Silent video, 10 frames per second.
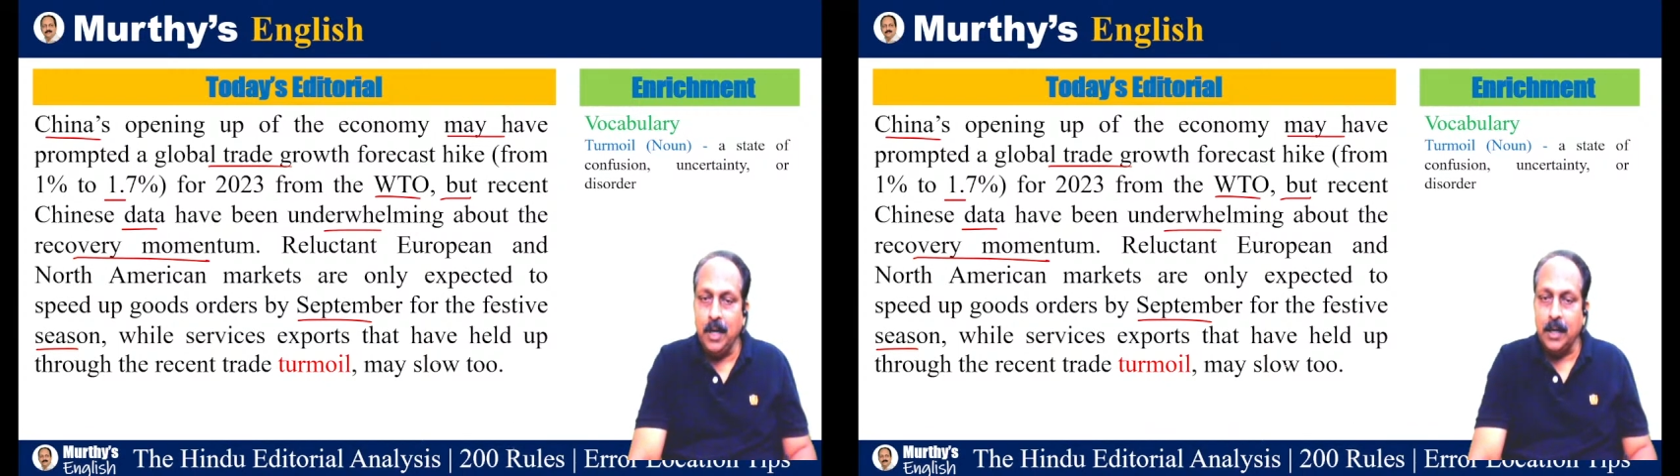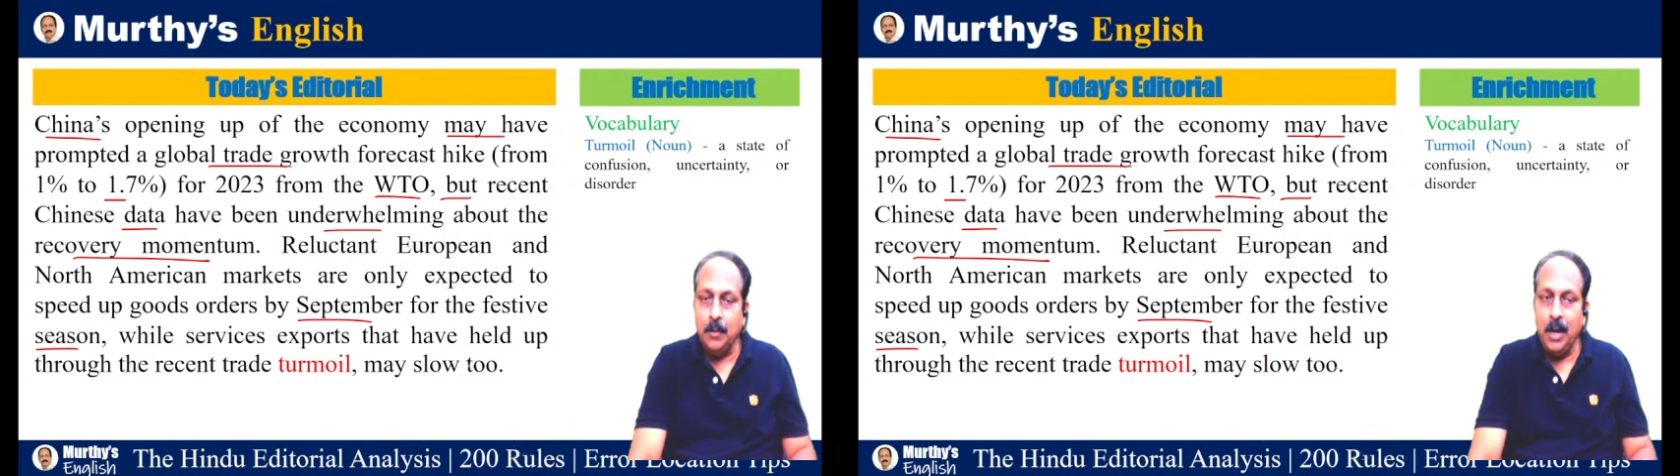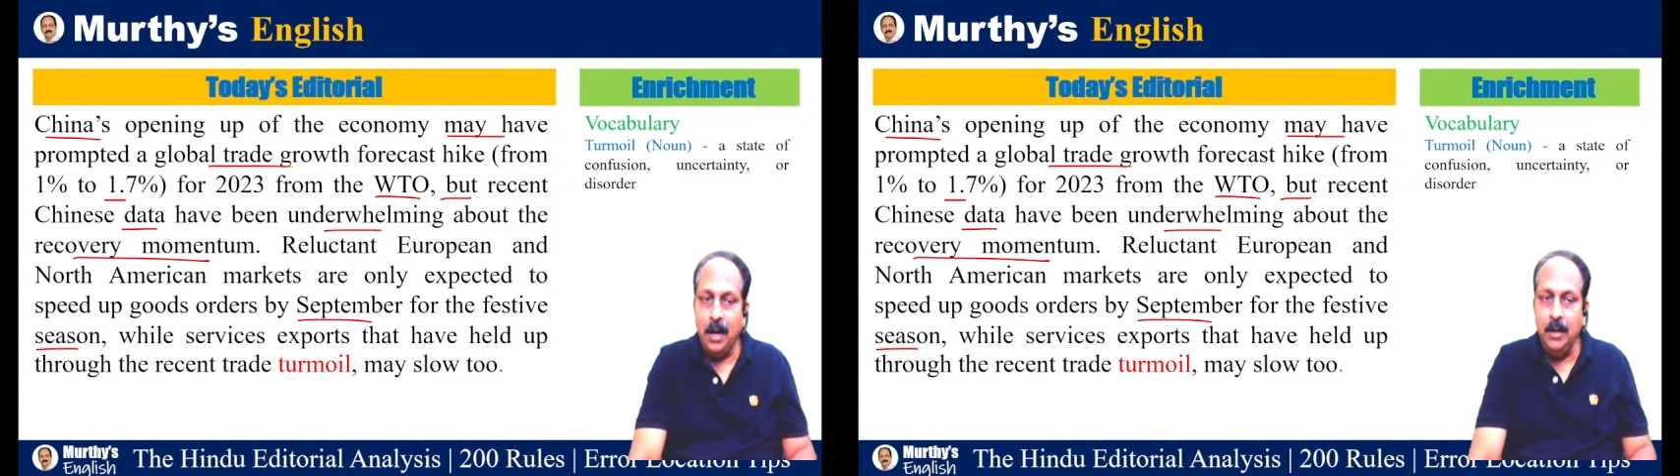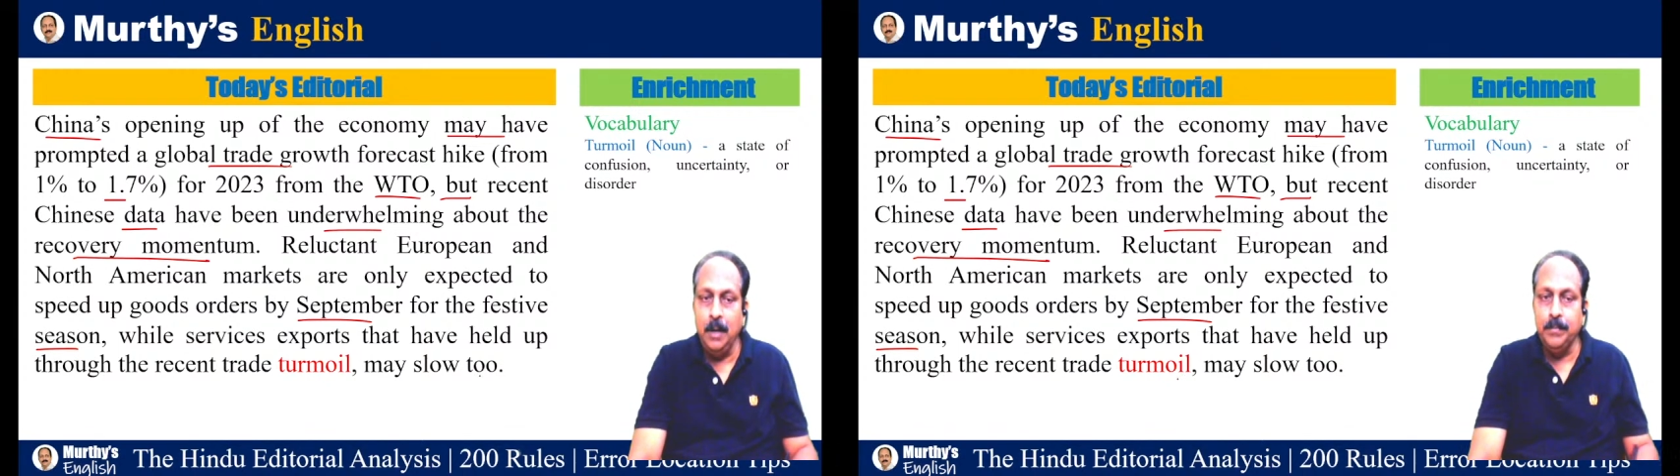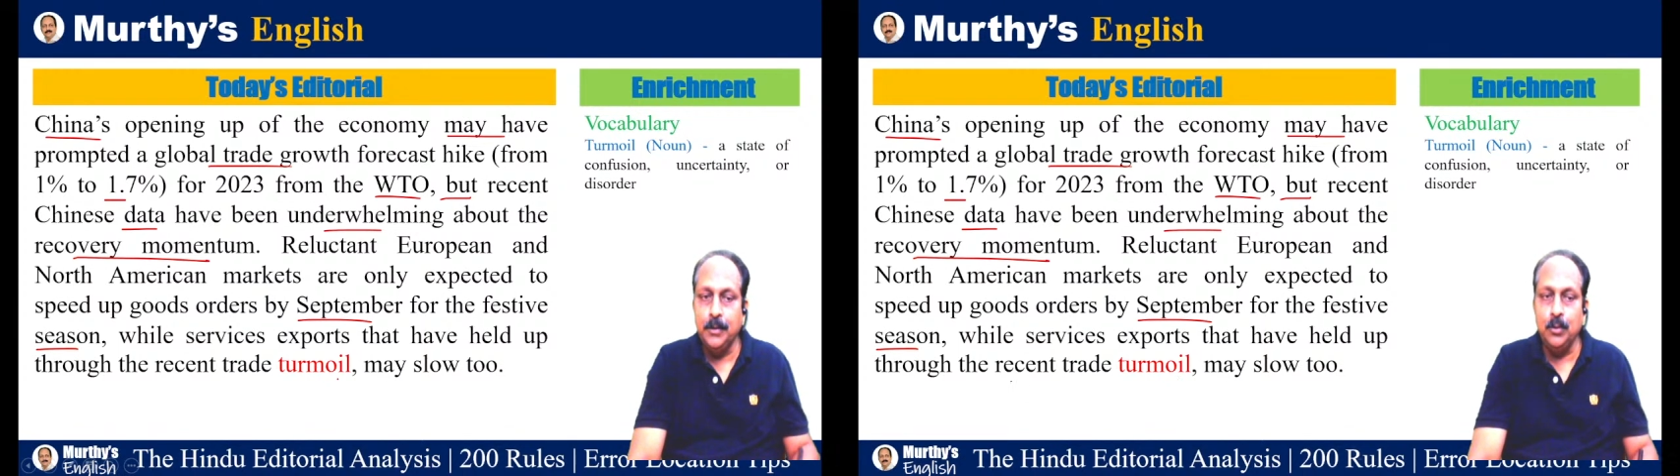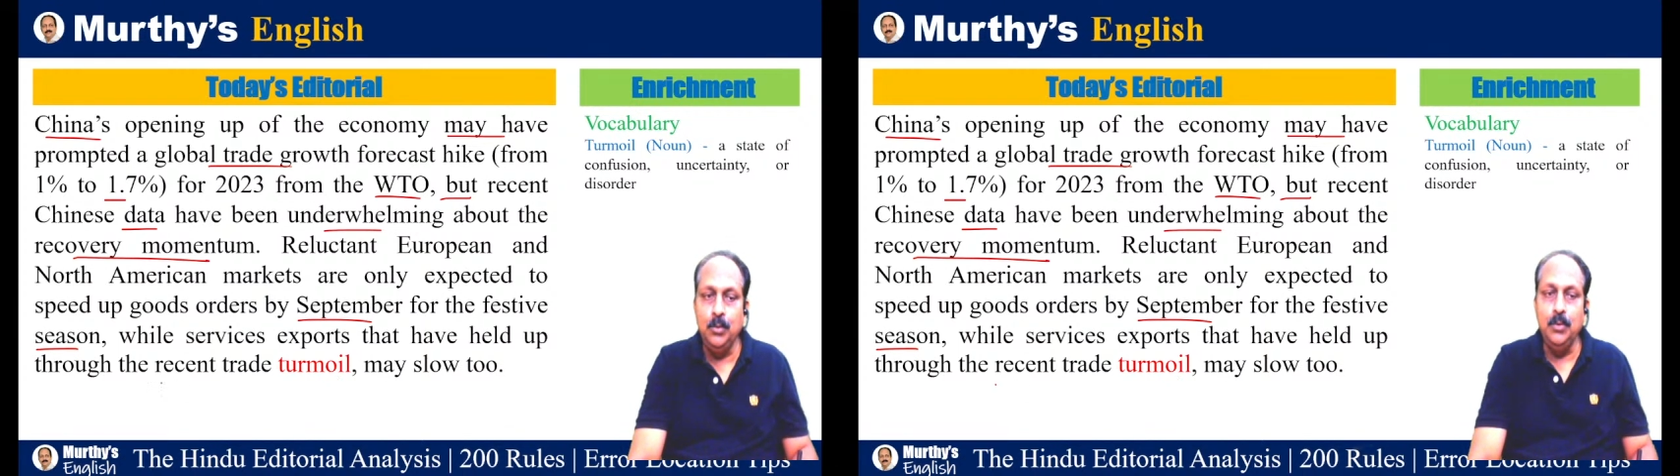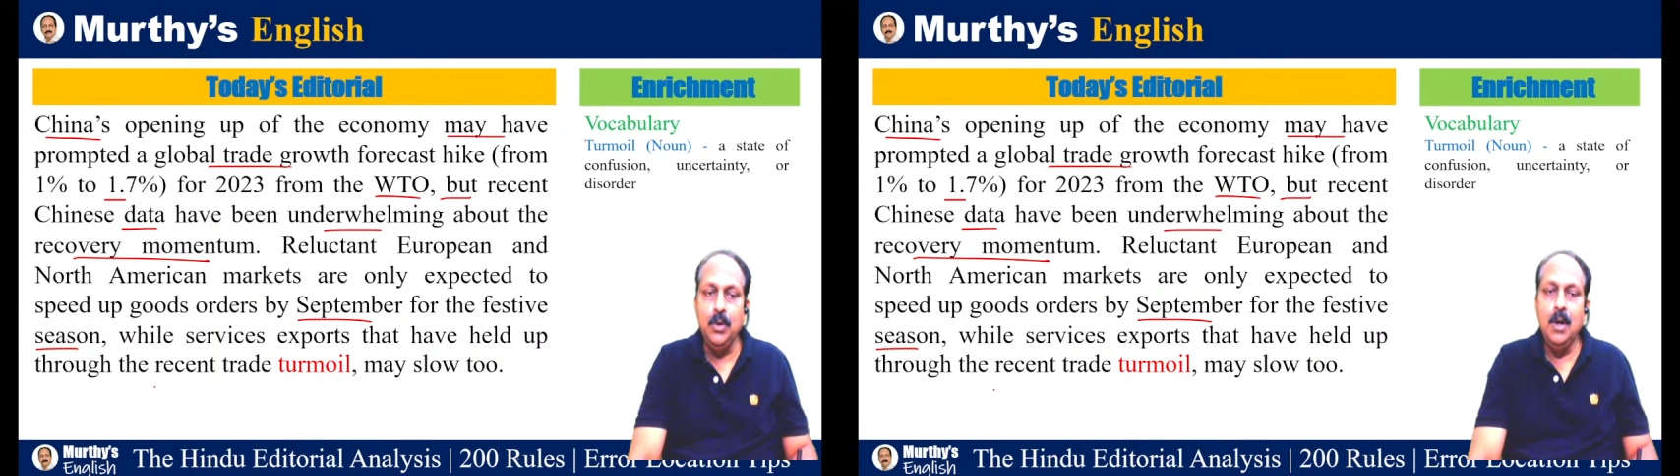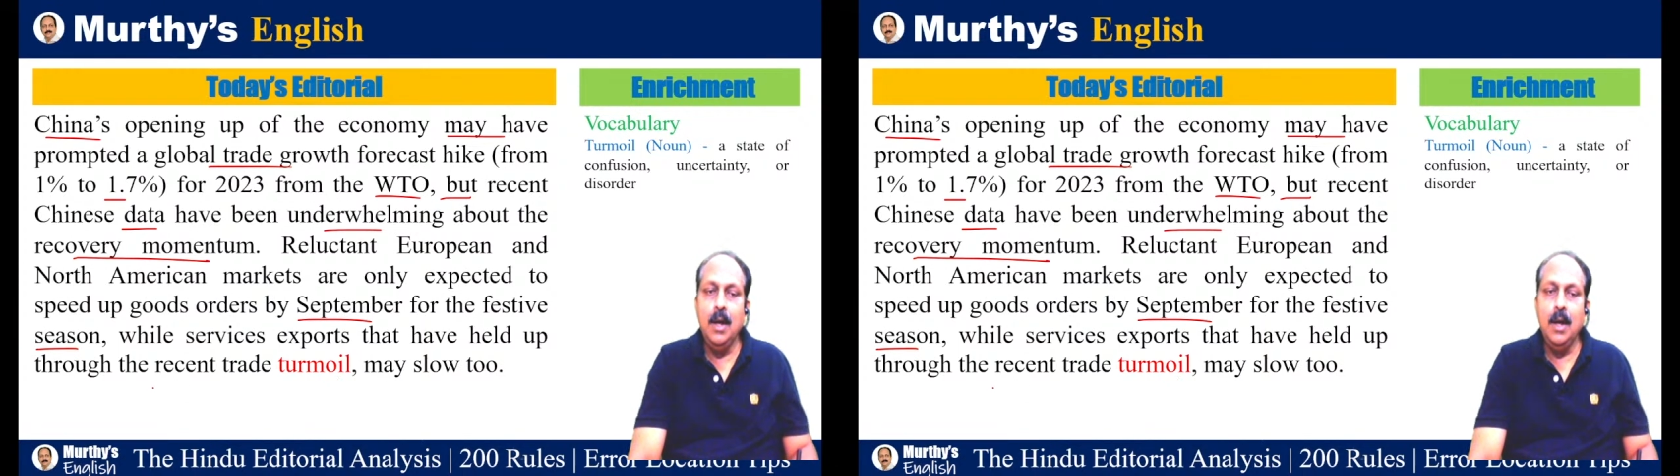that have held up through